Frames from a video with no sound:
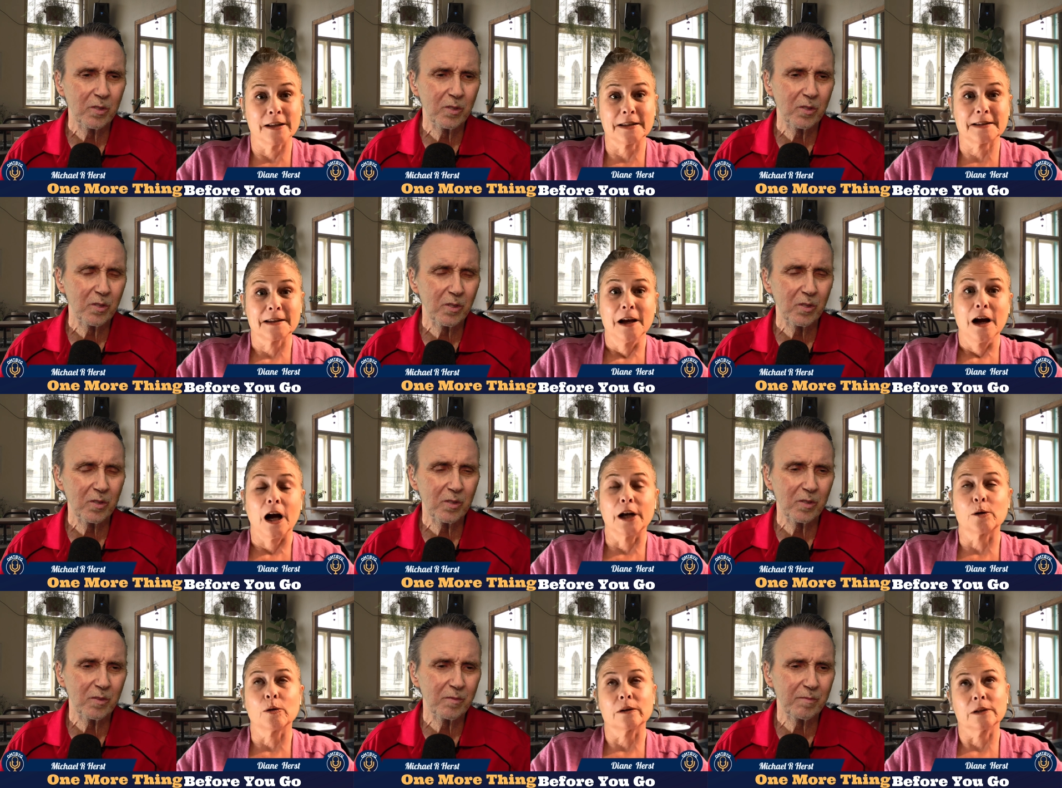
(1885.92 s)
Speaker 1: it's
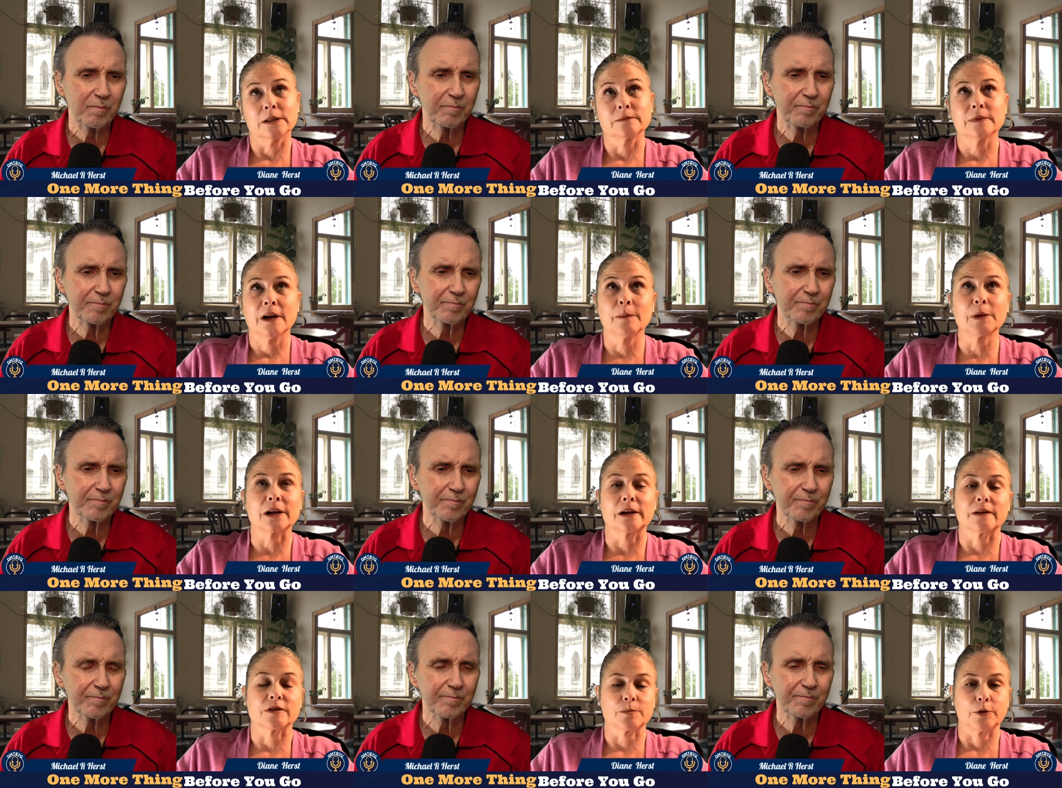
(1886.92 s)
I don't want to. Well, I'm
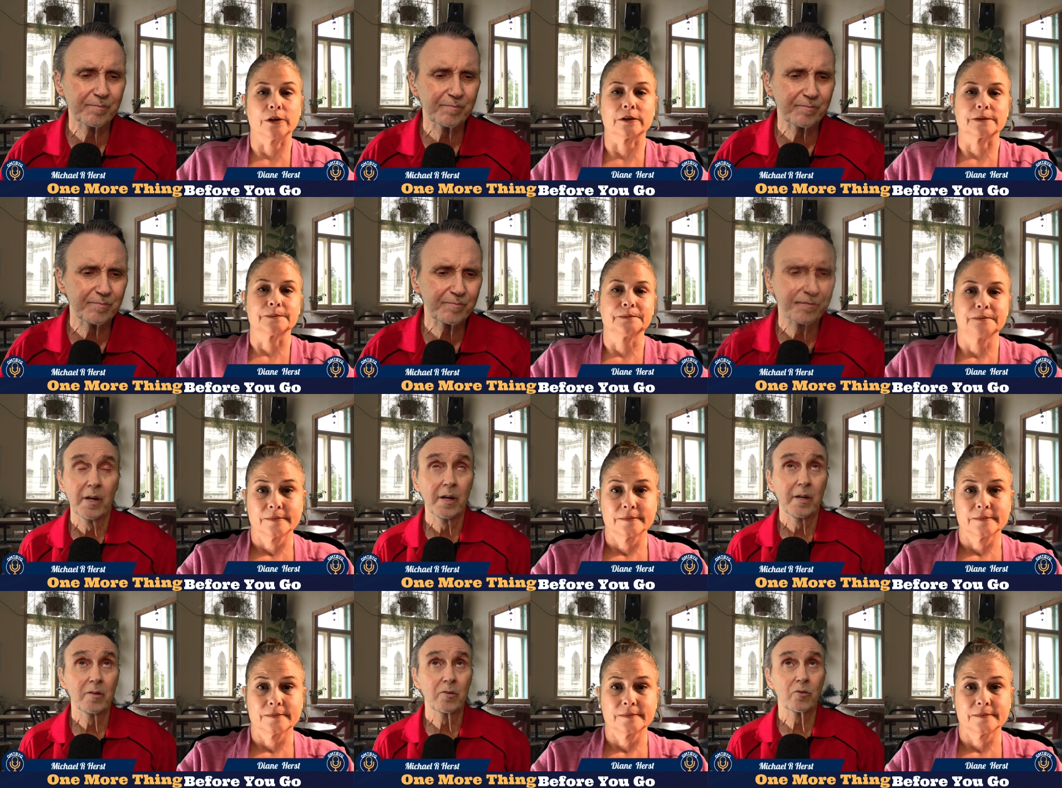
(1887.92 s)
not going to give a spoiler.
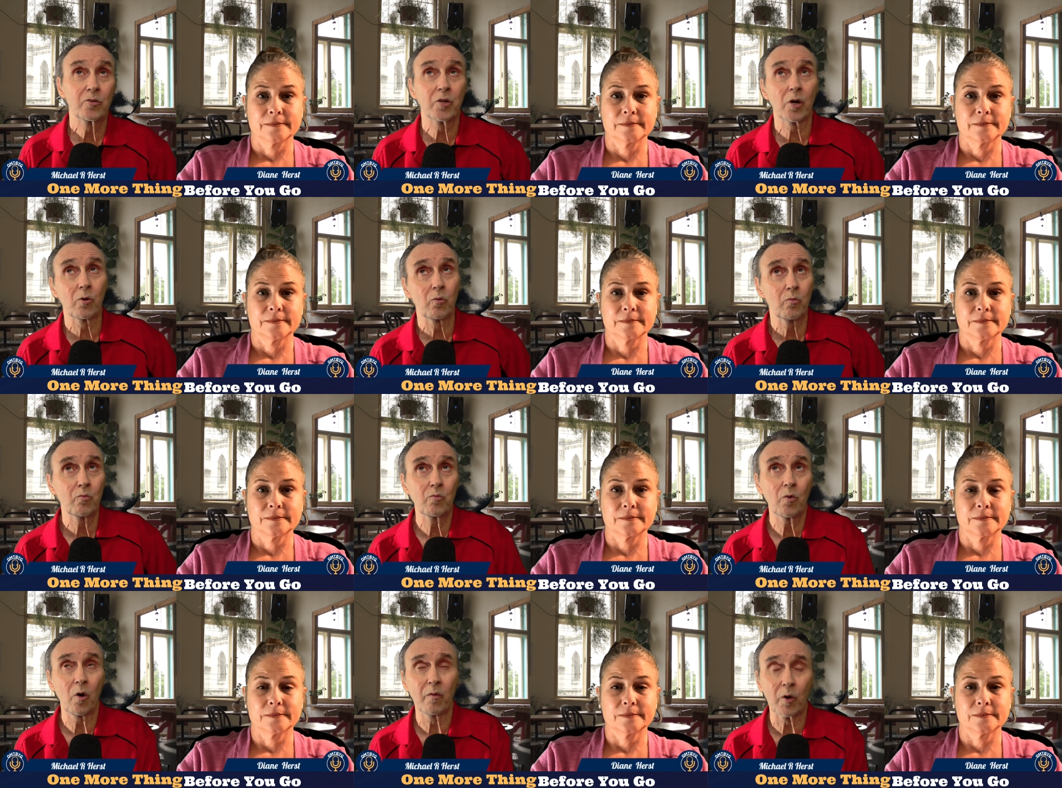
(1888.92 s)
Speaker 2: So
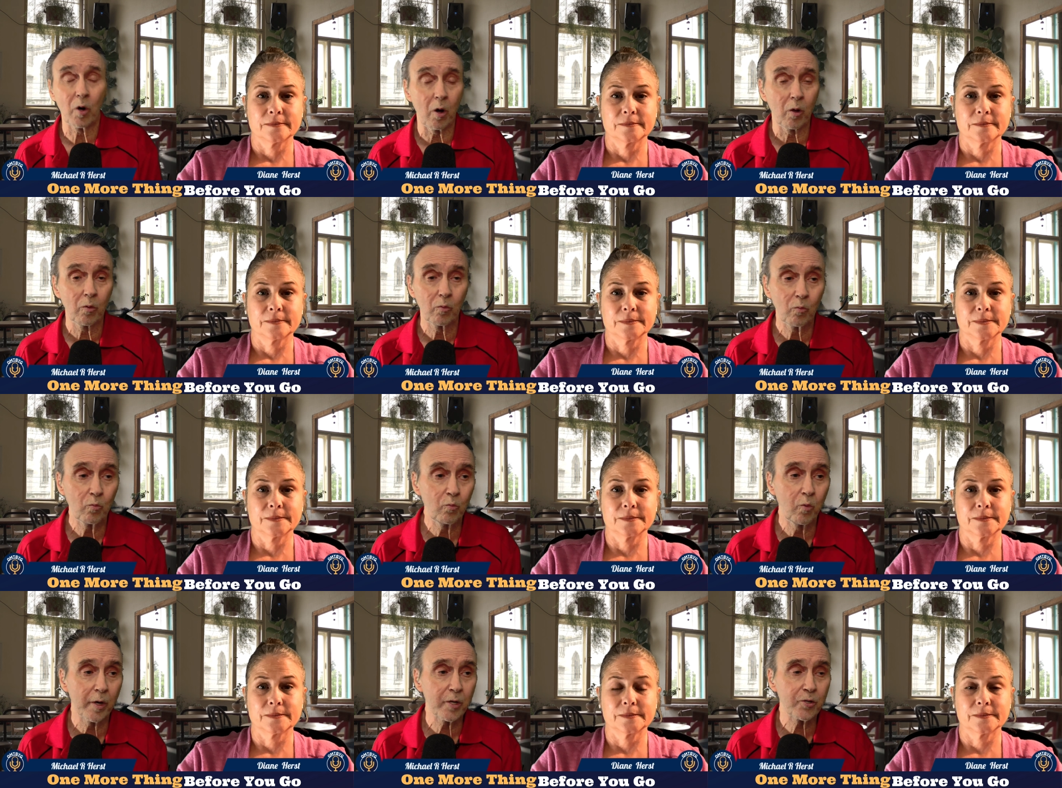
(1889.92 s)
overall,
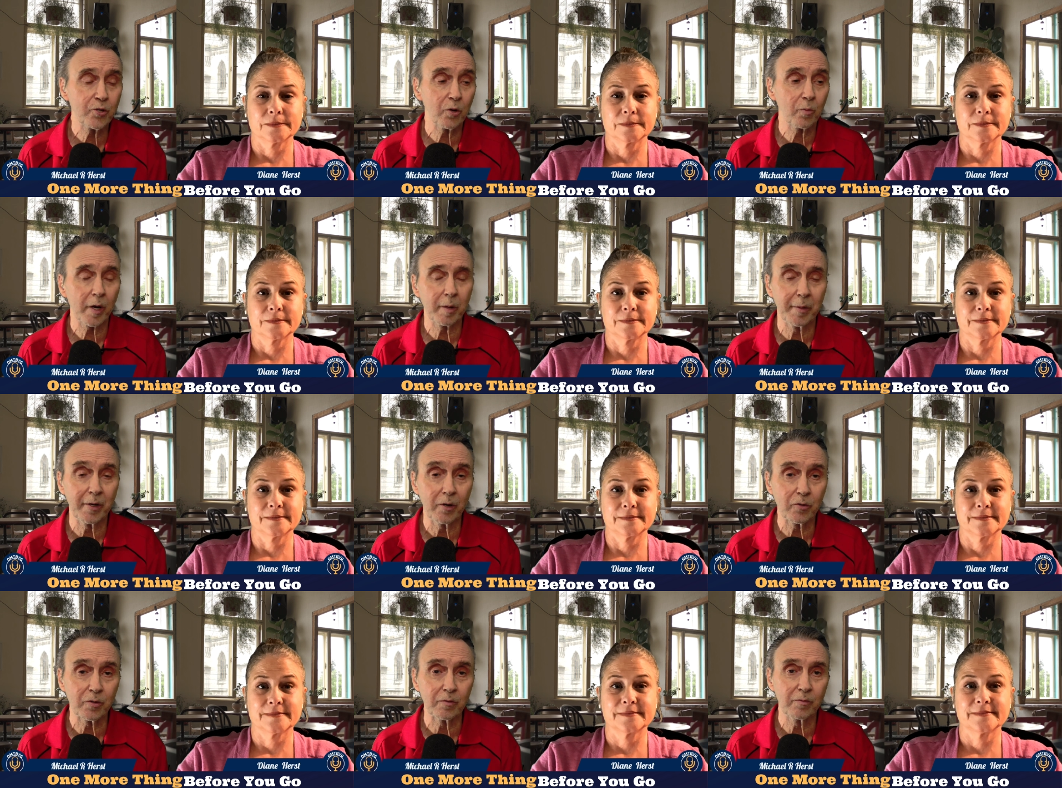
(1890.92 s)
what is your
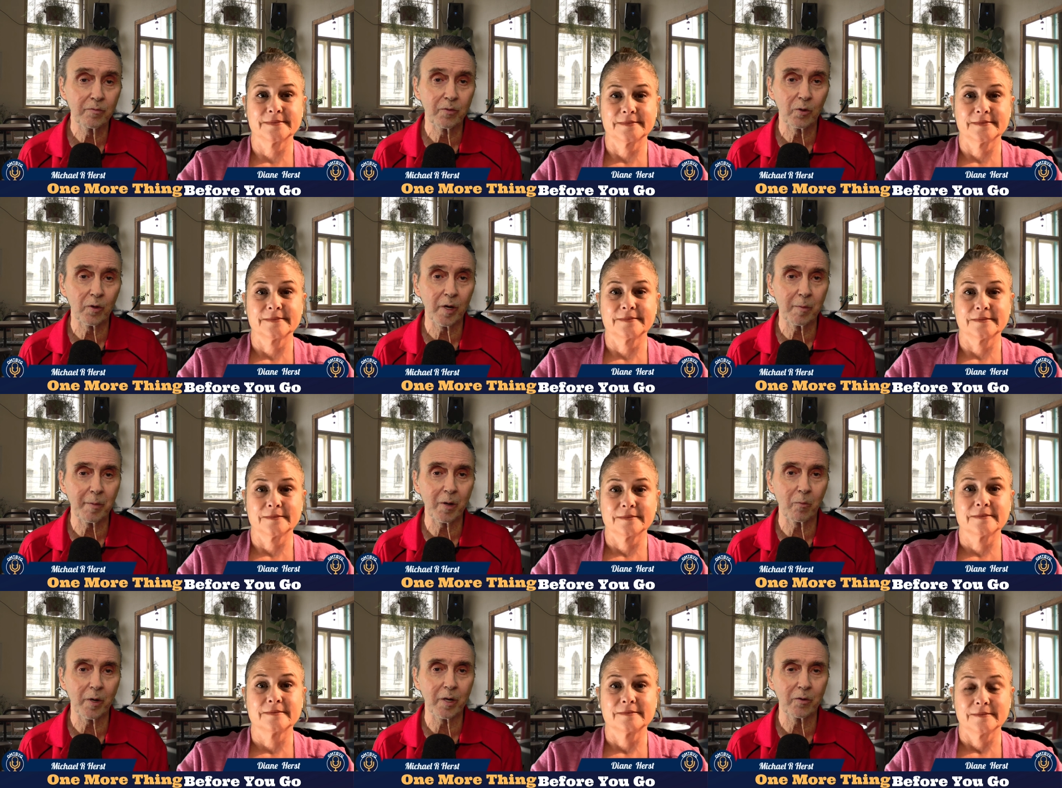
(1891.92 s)
recommendation for anybody
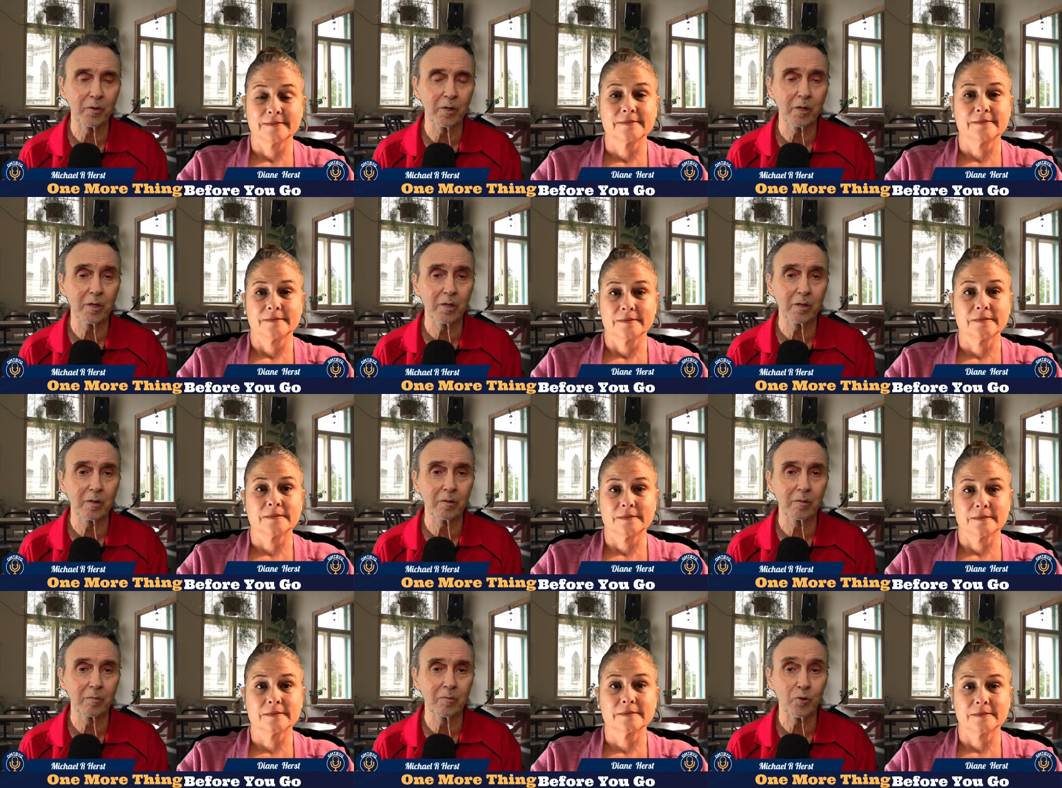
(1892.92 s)
wanting to
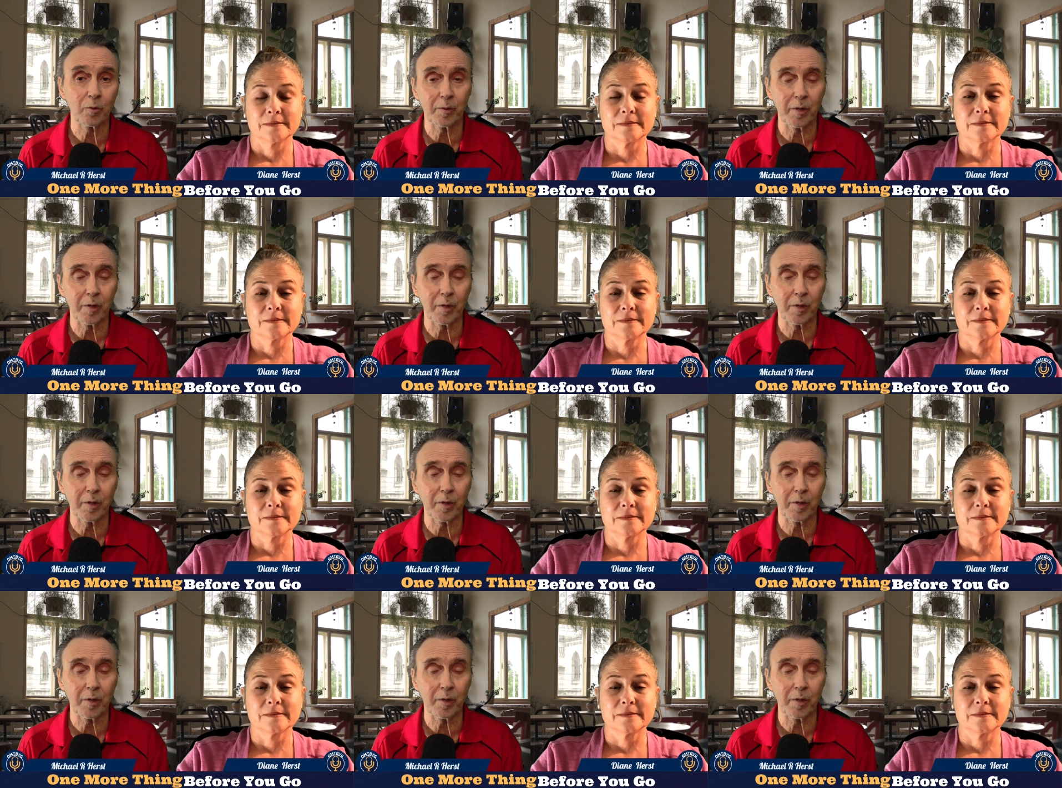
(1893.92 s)
uh, should they